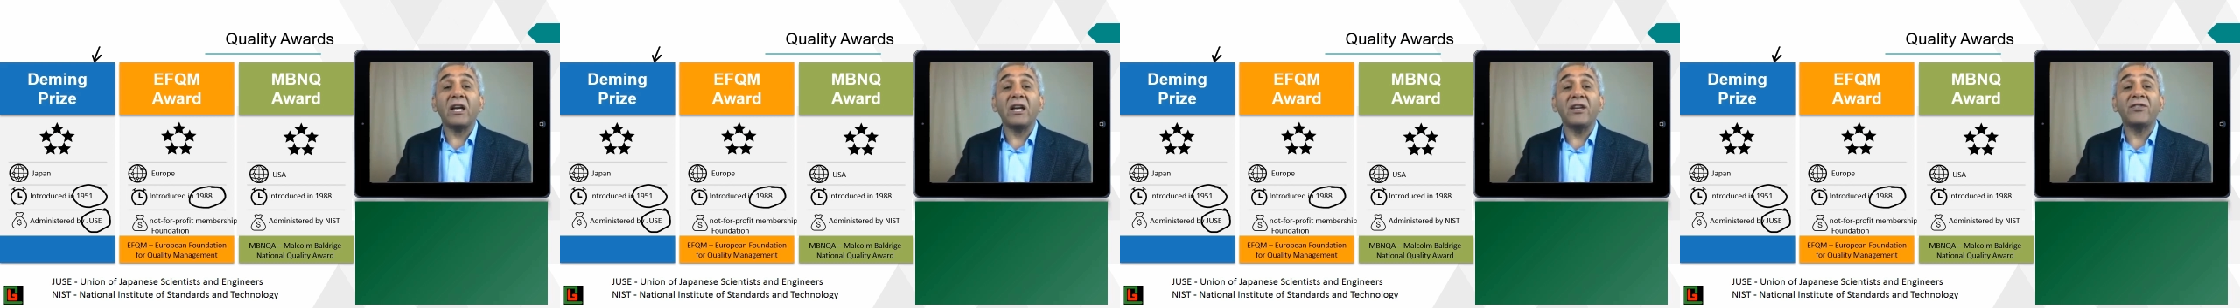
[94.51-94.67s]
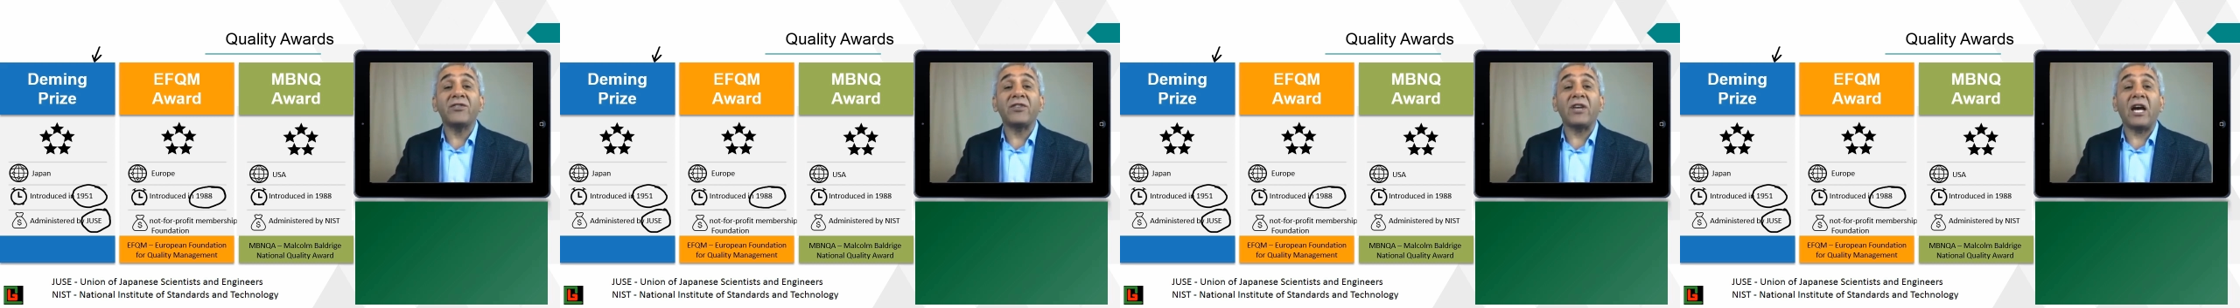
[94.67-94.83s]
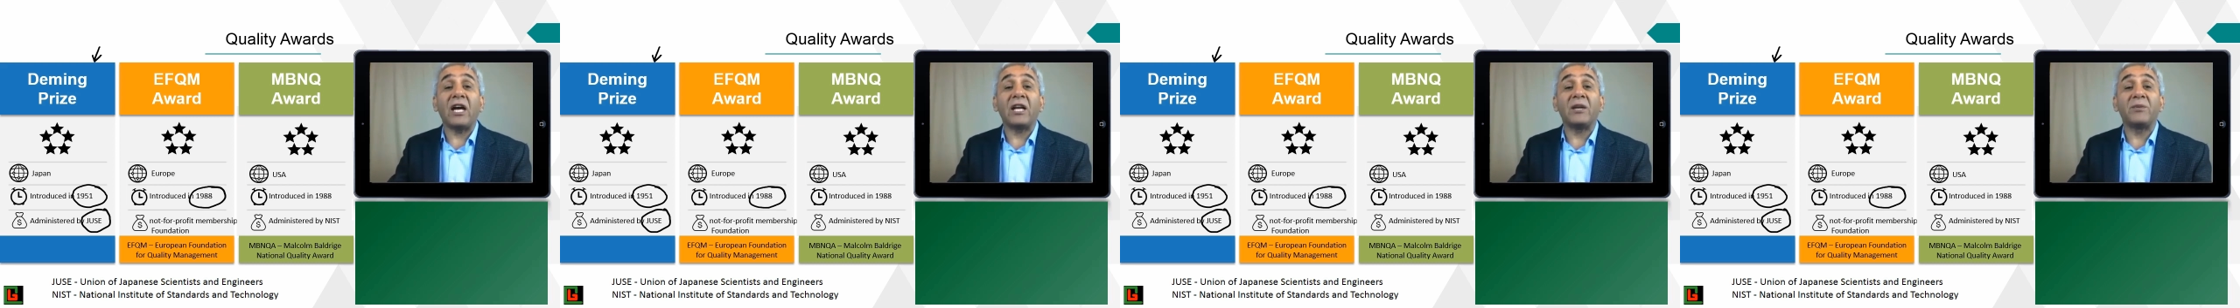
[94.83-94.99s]

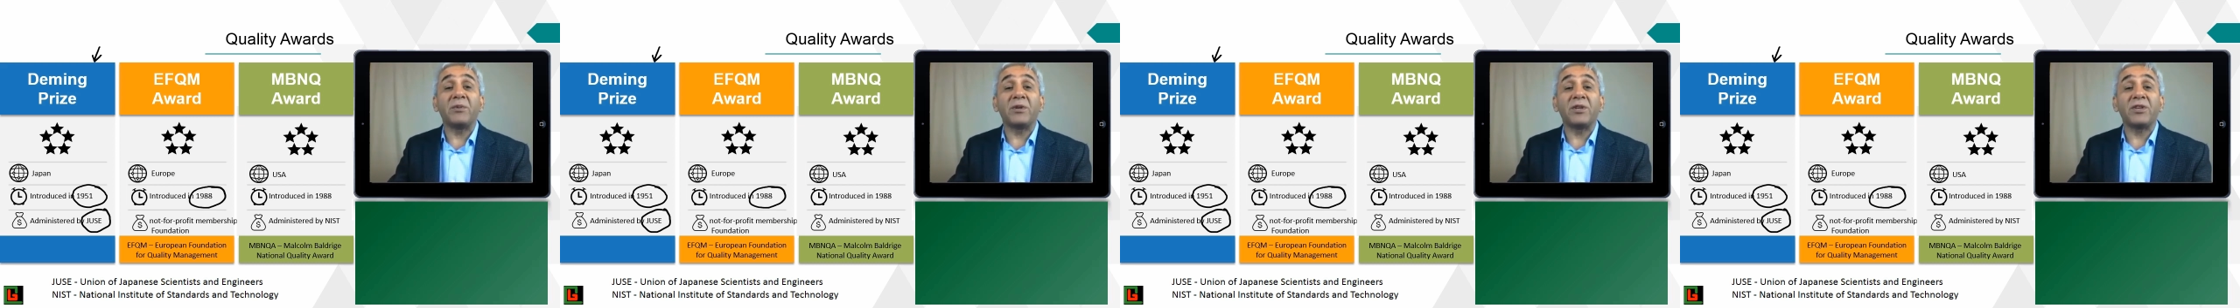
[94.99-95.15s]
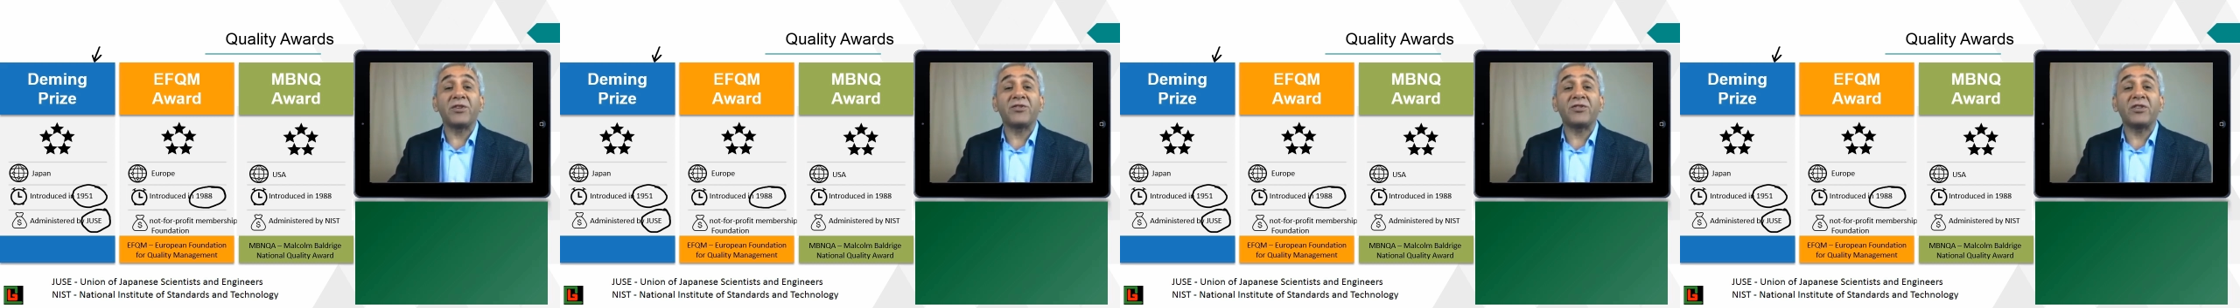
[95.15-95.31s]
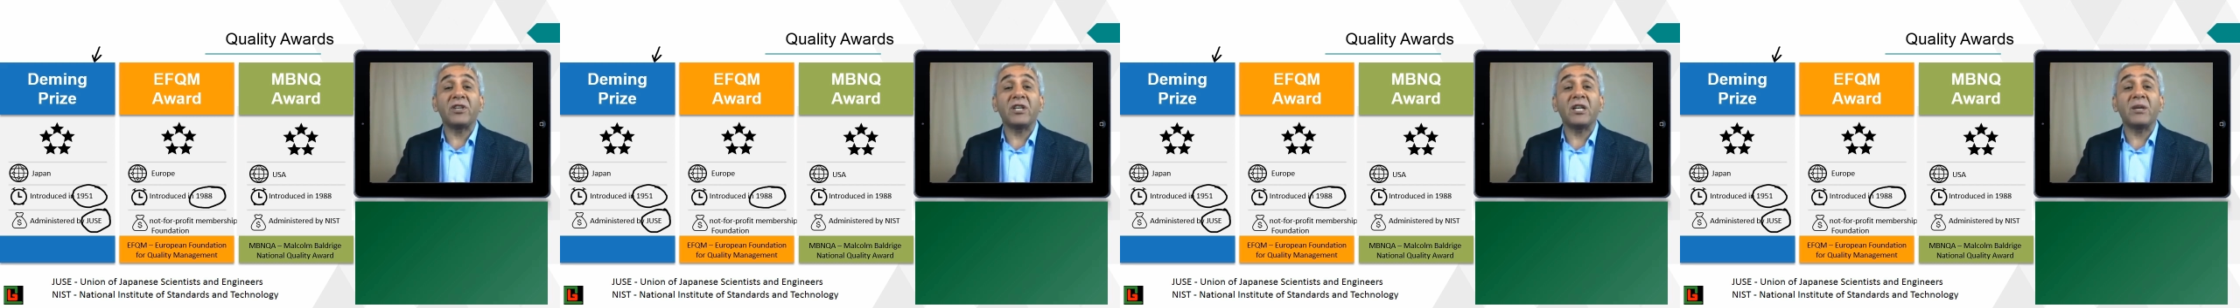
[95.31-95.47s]
is
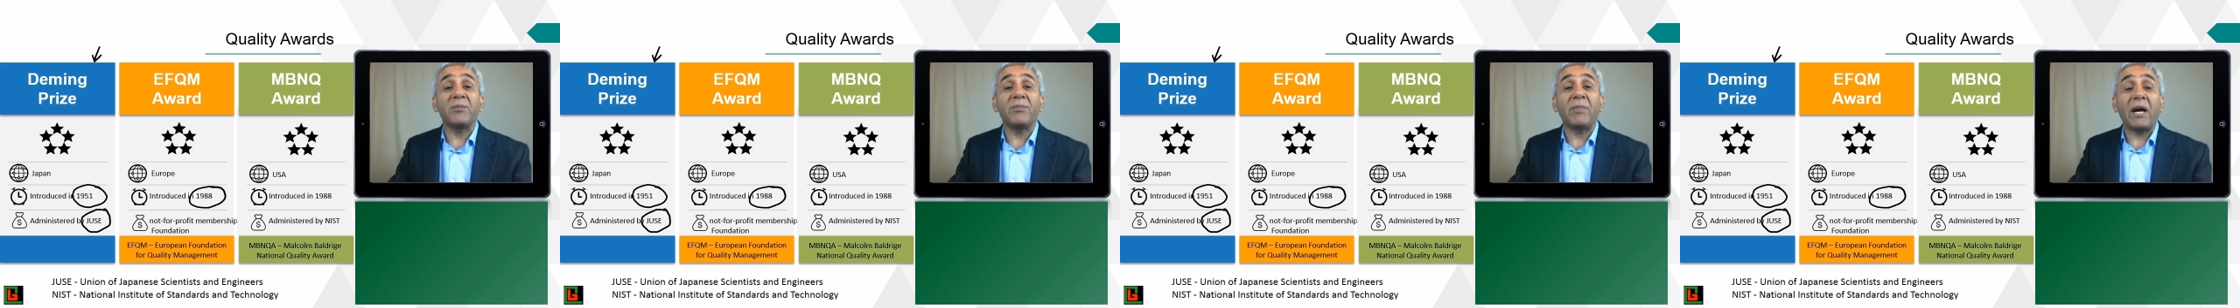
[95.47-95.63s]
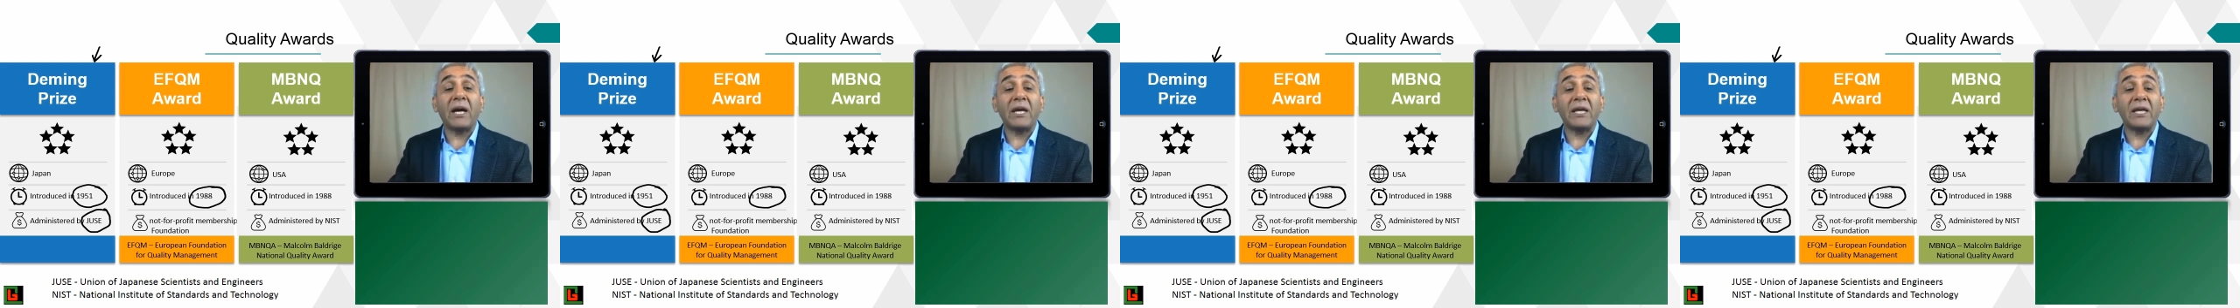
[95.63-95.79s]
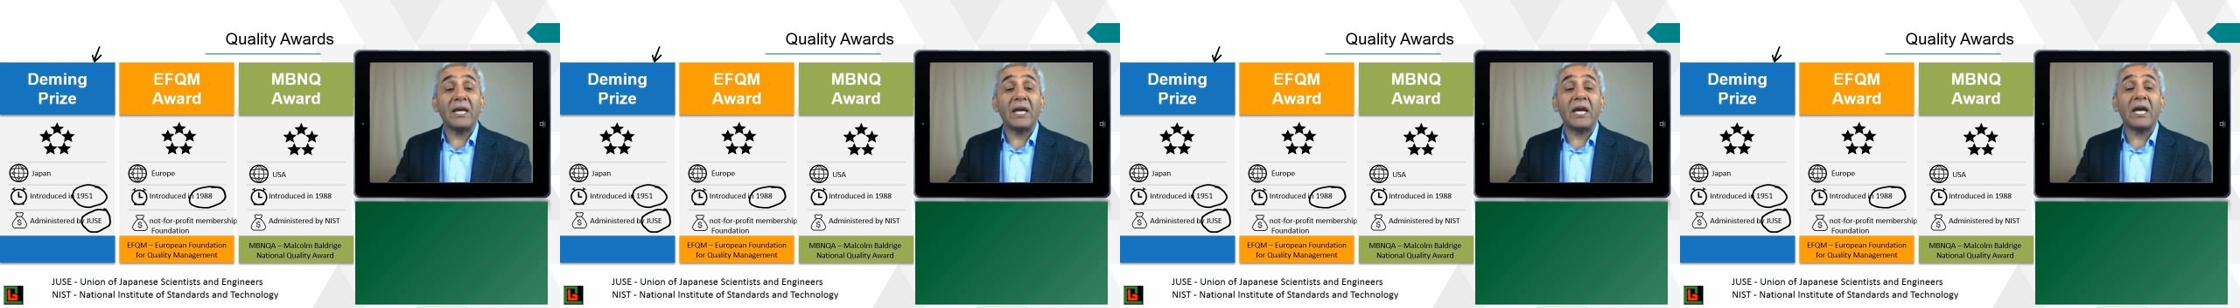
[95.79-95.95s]
administered
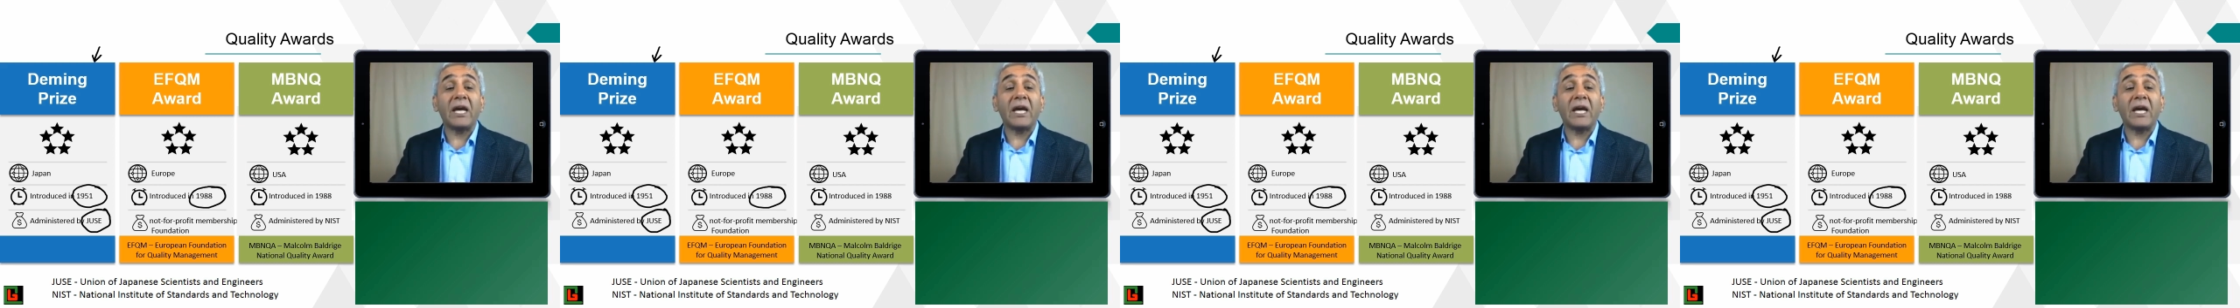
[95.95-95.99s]
by